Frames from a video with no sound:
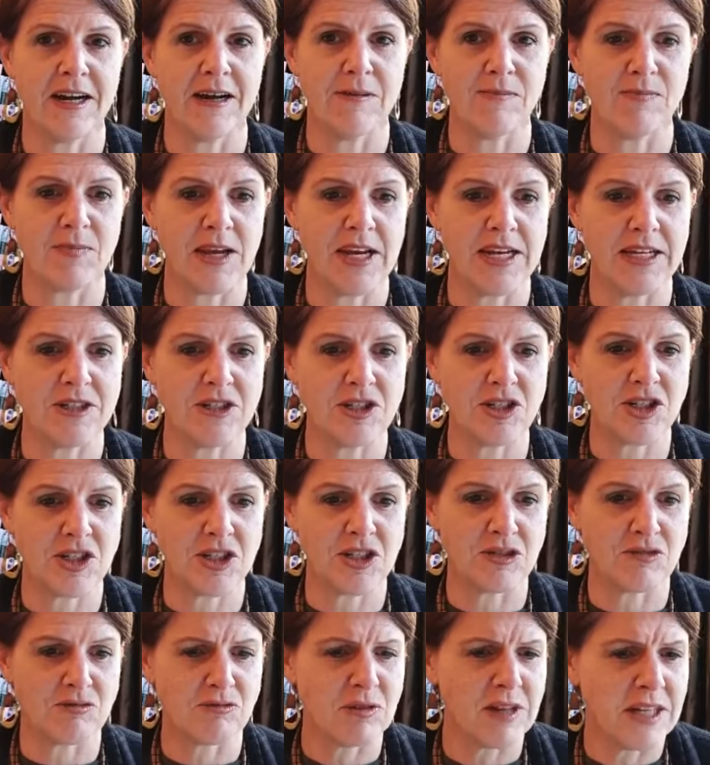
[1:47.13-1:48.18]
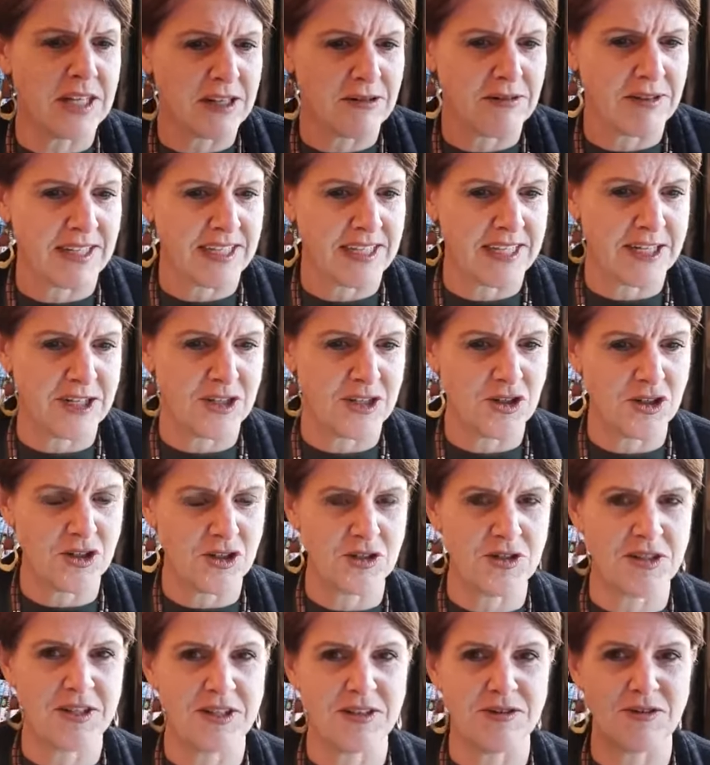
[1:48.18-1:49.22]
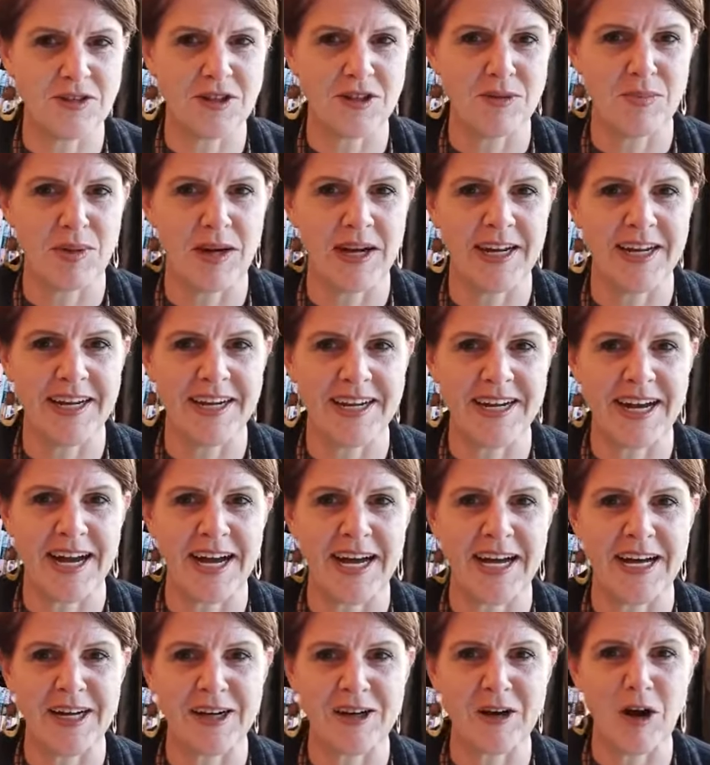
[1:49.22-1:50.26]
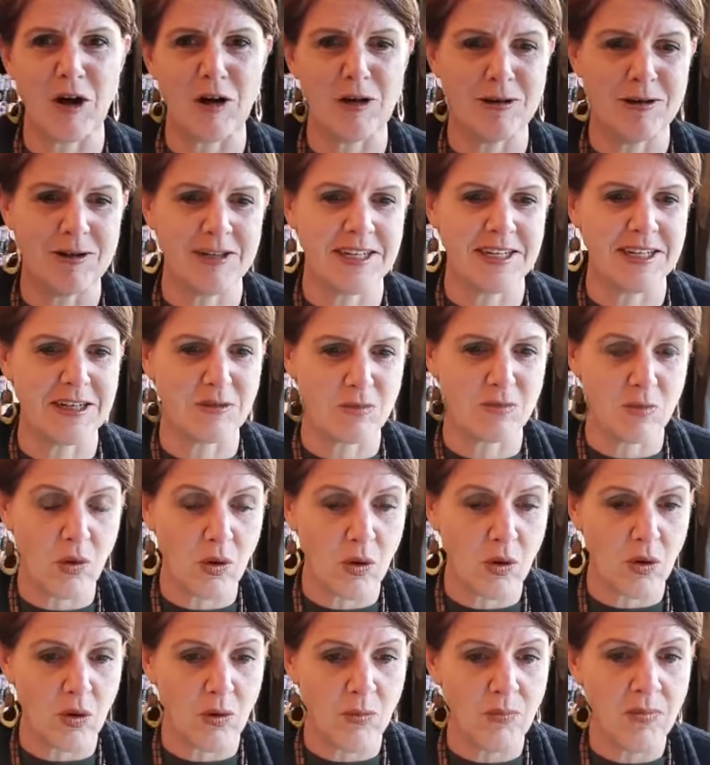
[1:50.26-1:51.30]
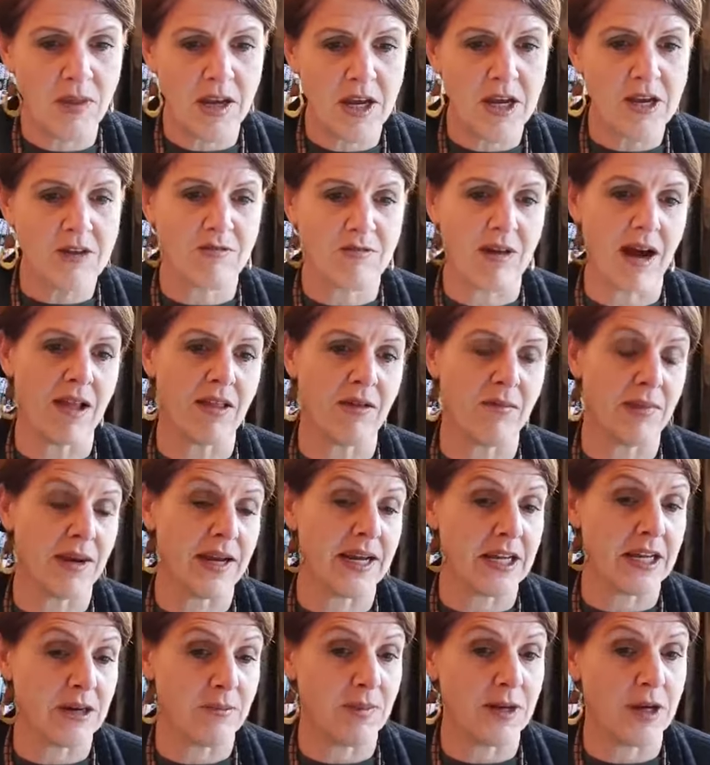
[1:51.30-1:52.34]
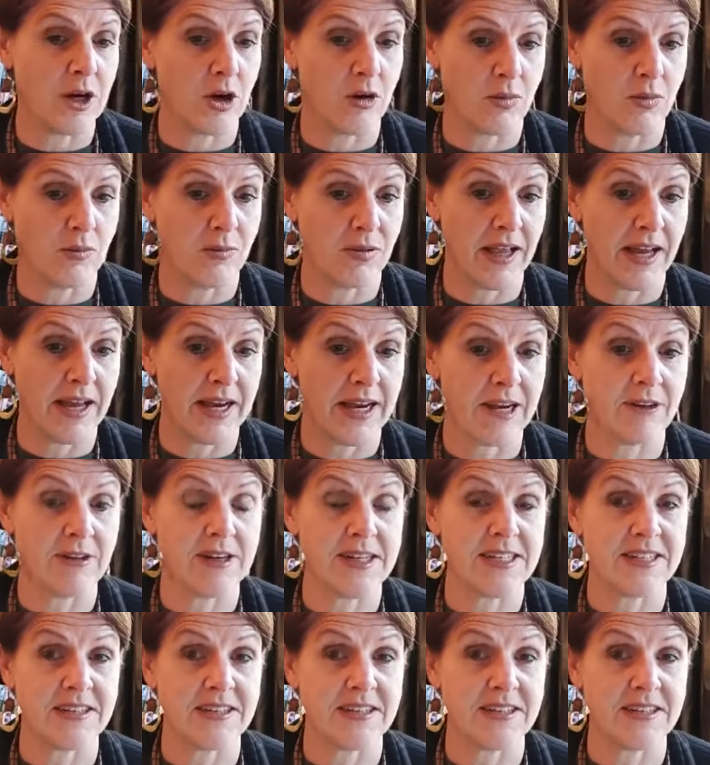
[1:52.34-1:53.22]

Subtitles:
it's just really, really conducive to being cozy and warm rather than being in a big open plan area.